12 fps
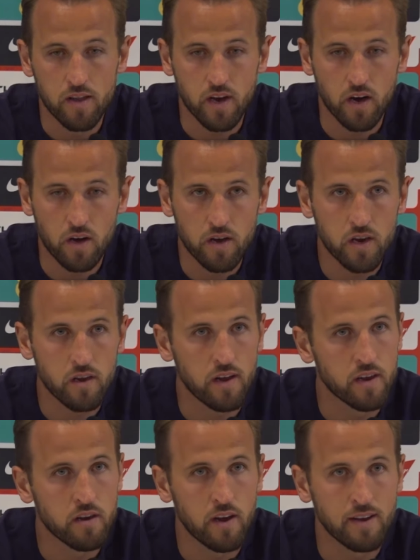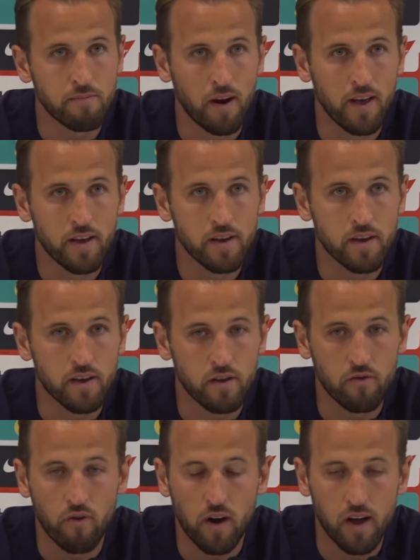our task as players, is
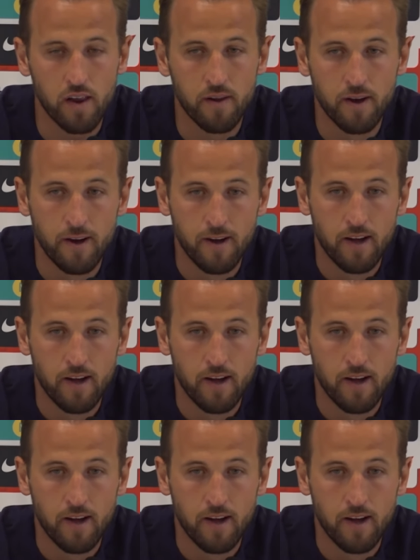to try and